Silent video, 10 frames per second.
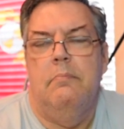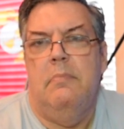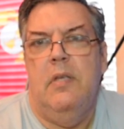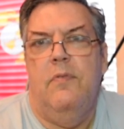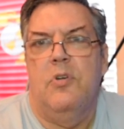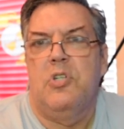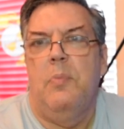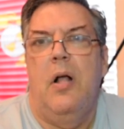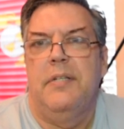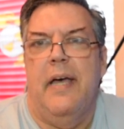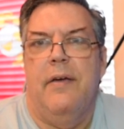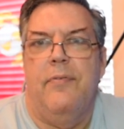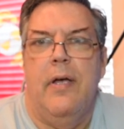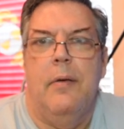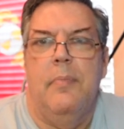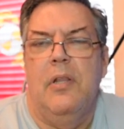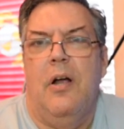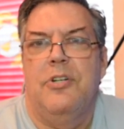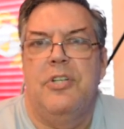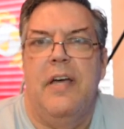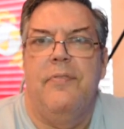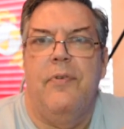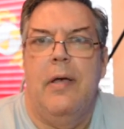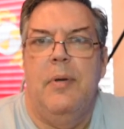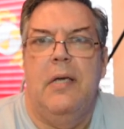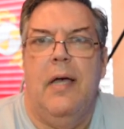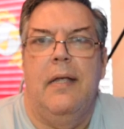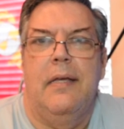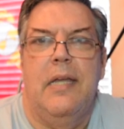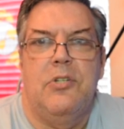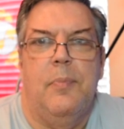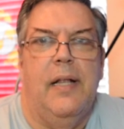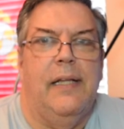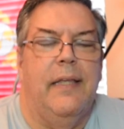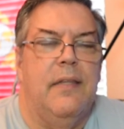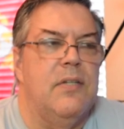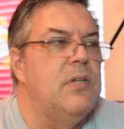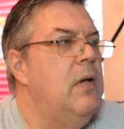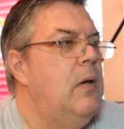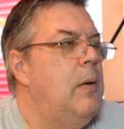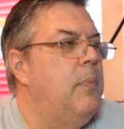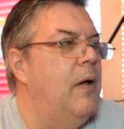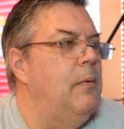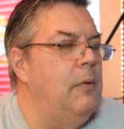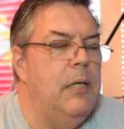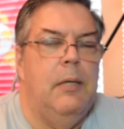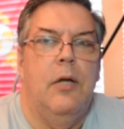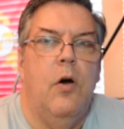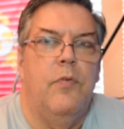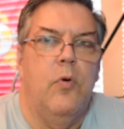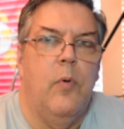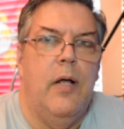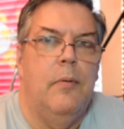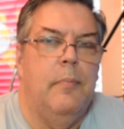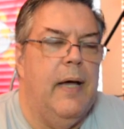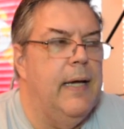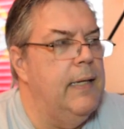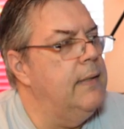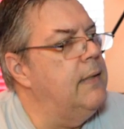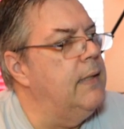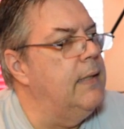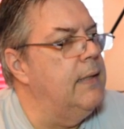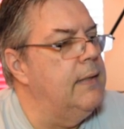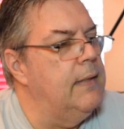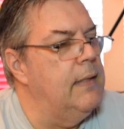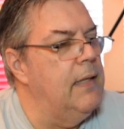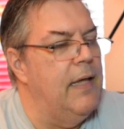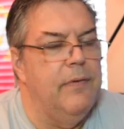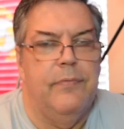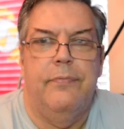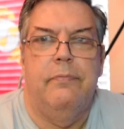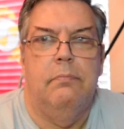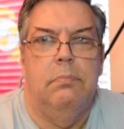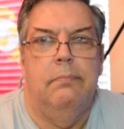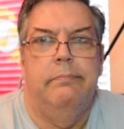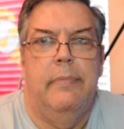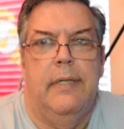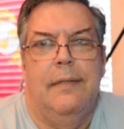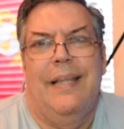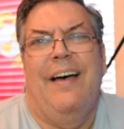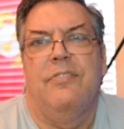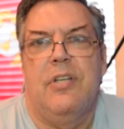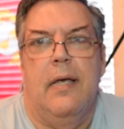Even a small diaphragm, but large diaphragm, any kind of condenser mic like this, probably get overwhelmed by a lot of loud